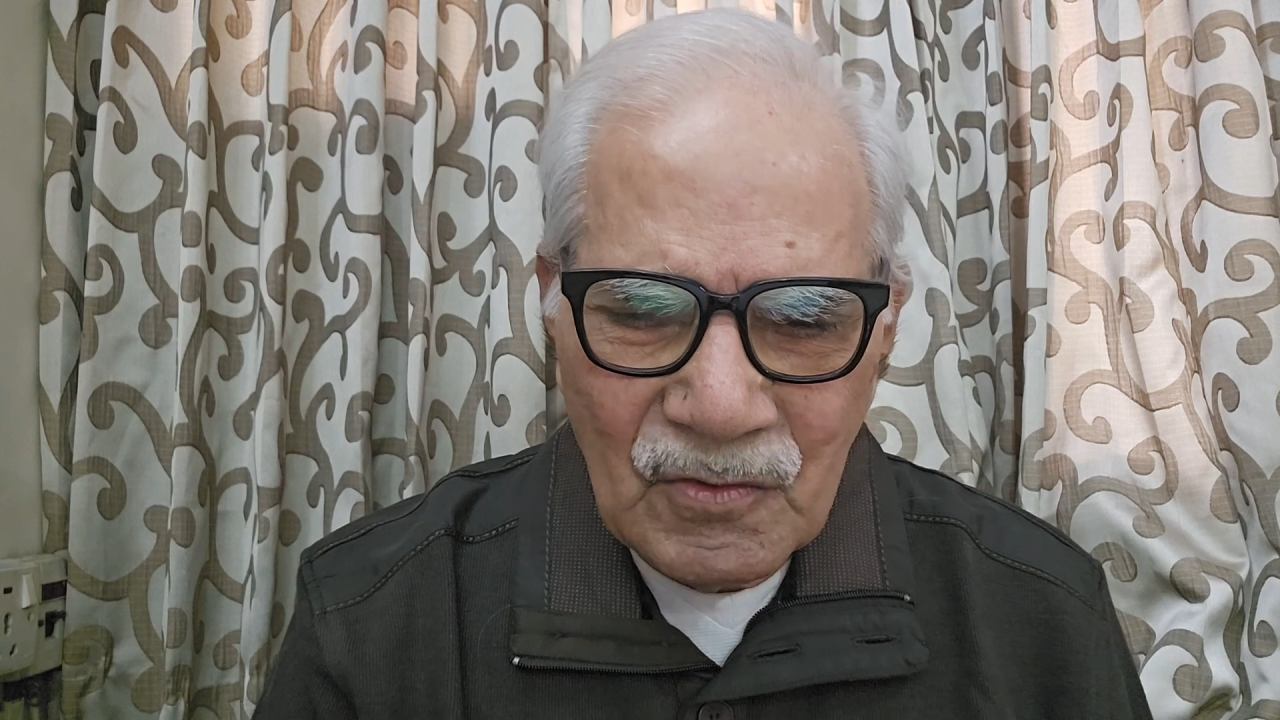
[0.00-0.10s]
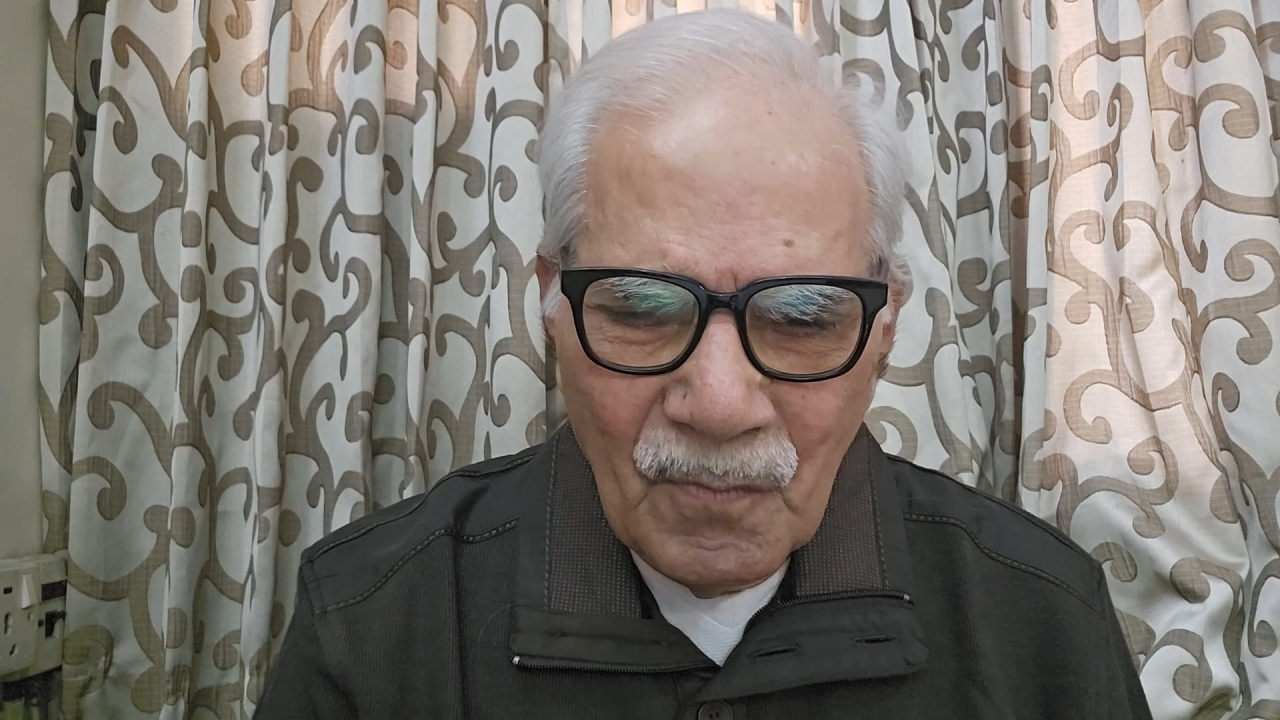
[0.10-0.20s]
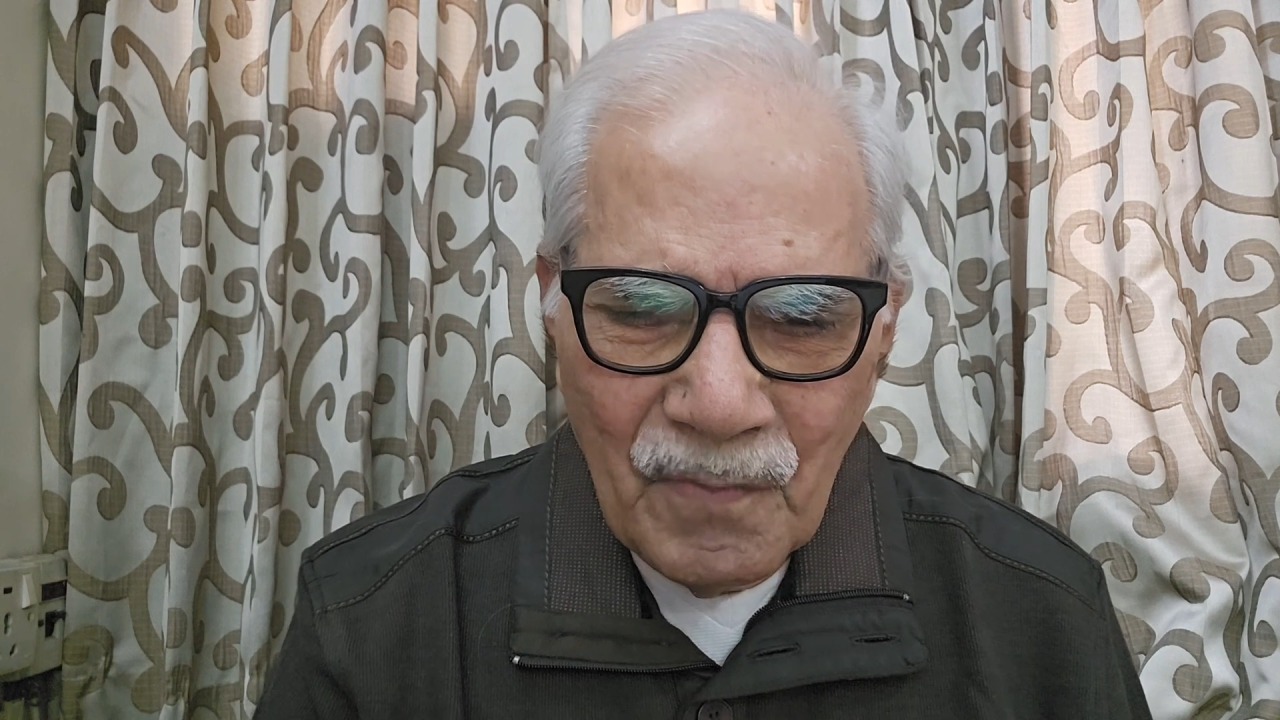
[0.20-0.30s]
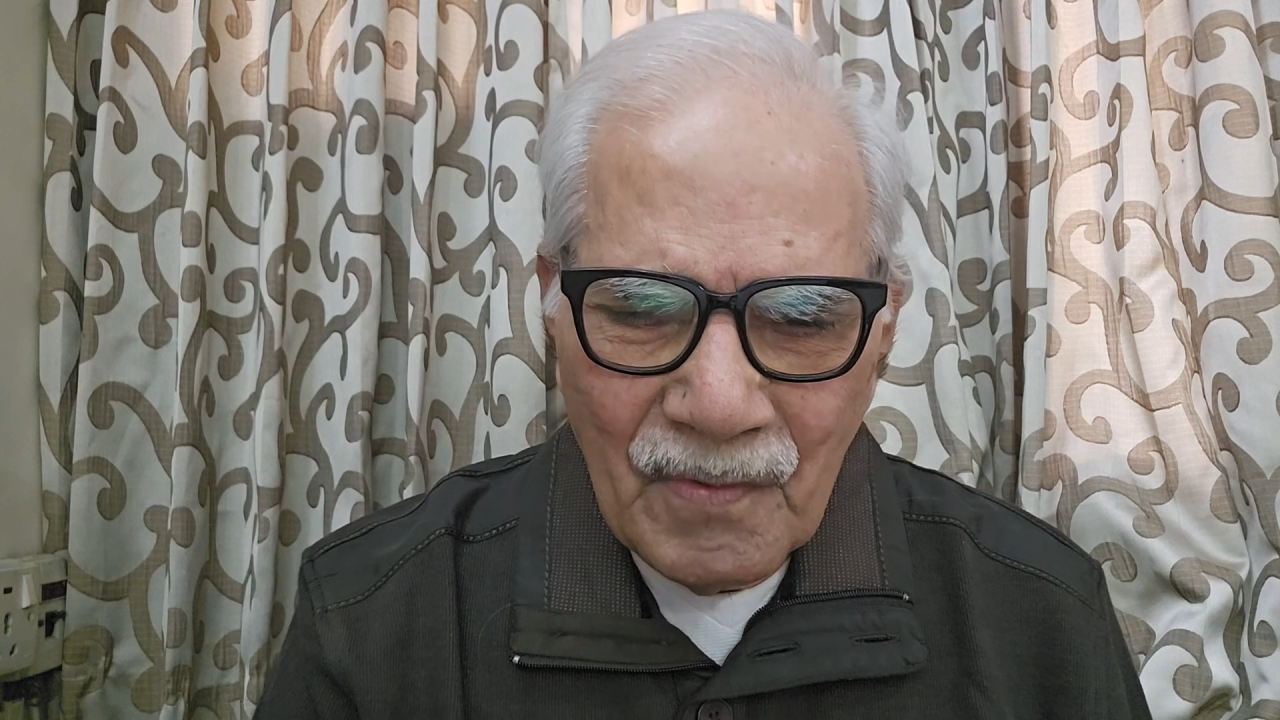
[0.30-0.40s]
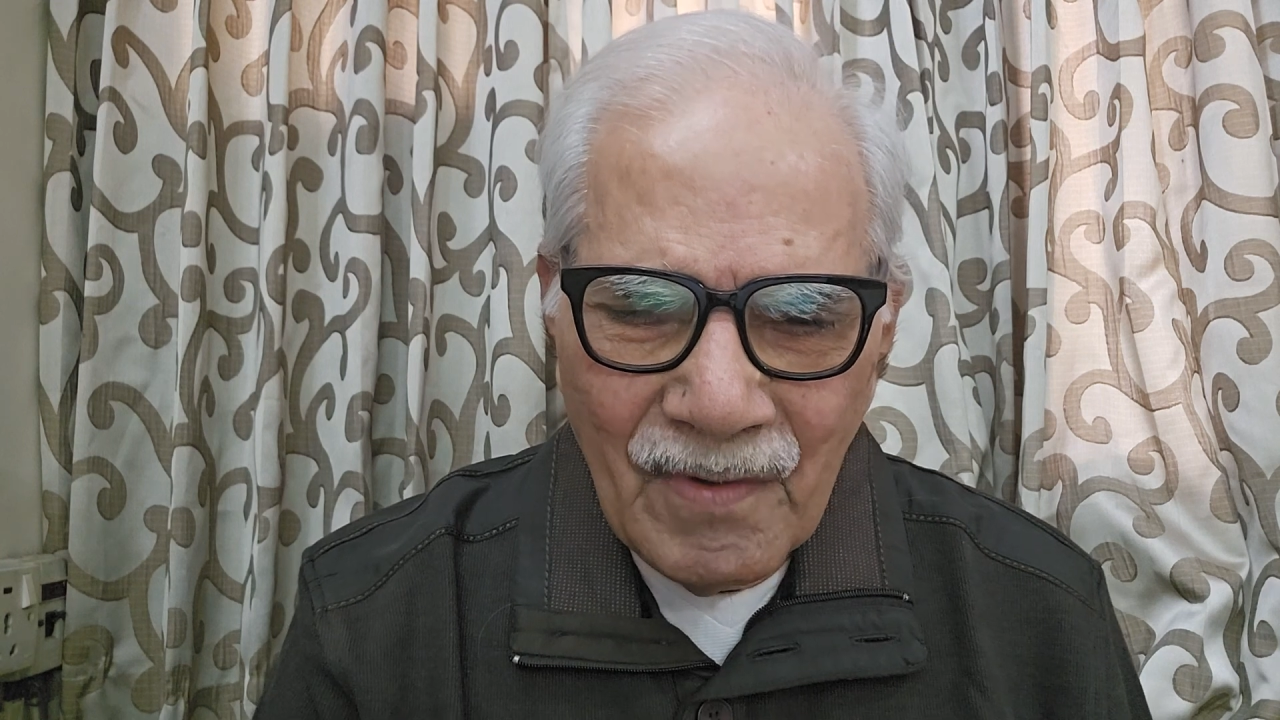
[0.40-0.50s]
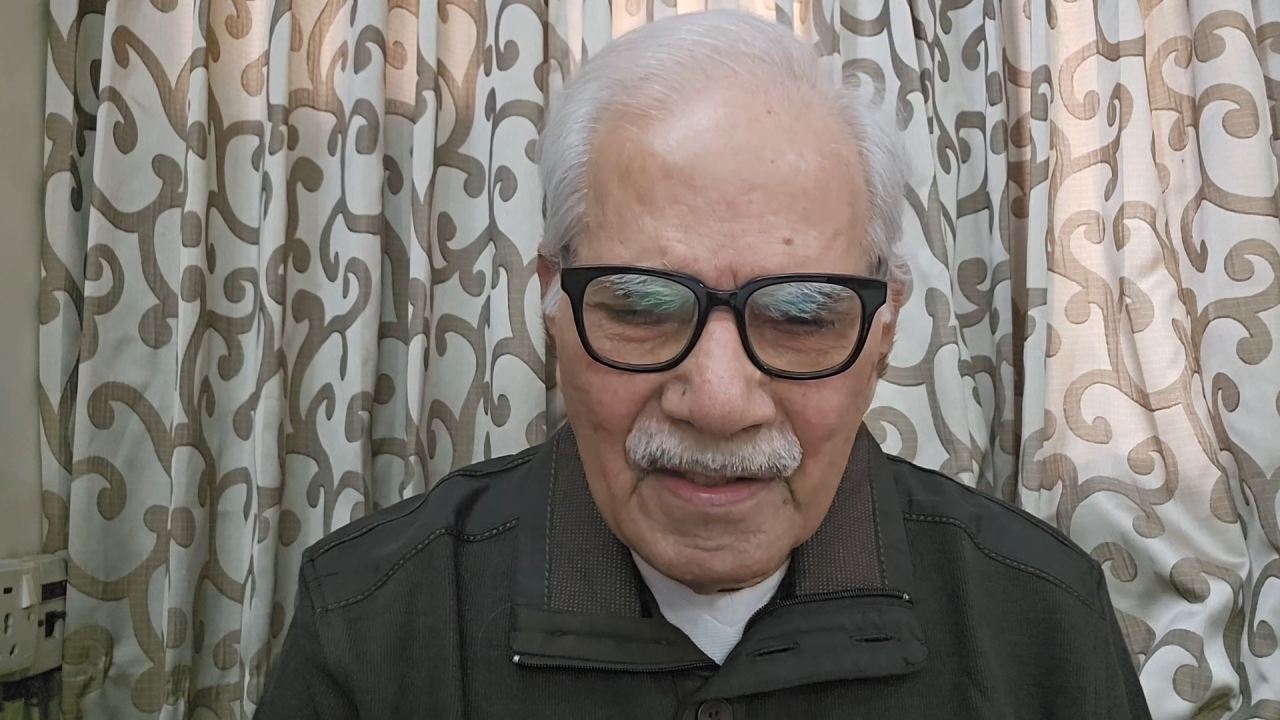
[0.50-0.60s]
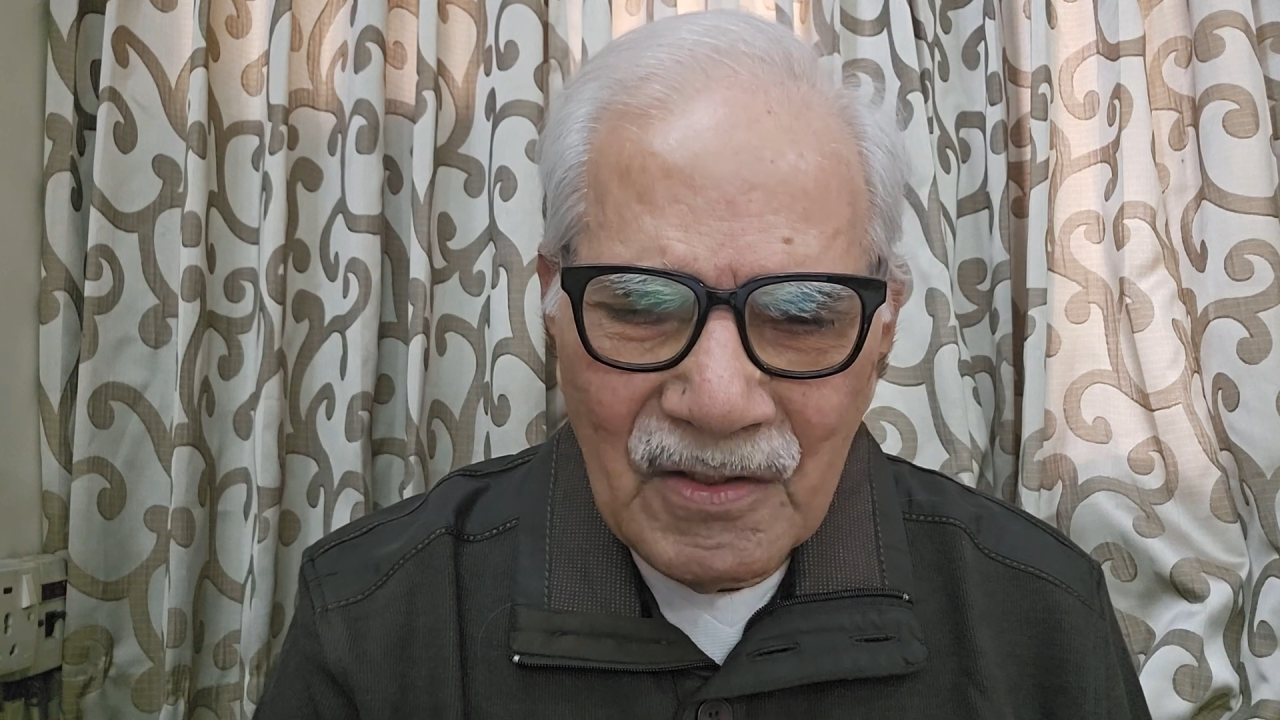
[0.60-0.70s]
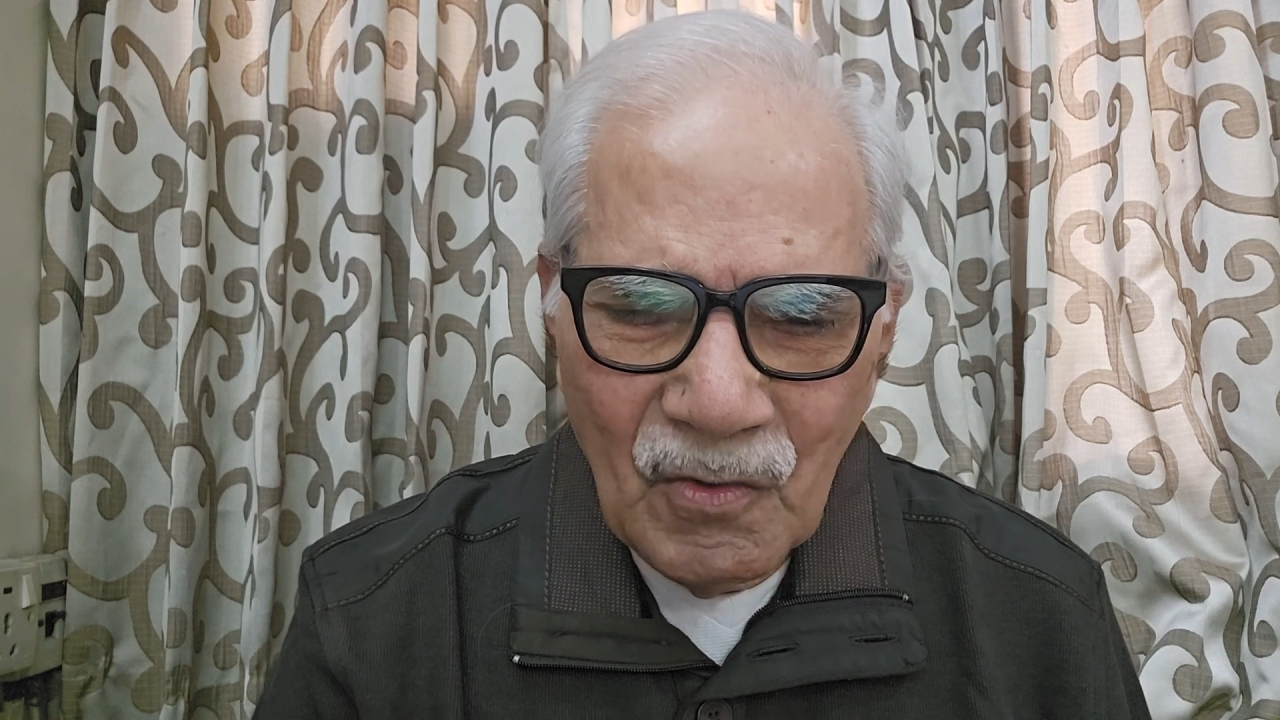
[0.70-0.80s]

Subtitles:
to prevent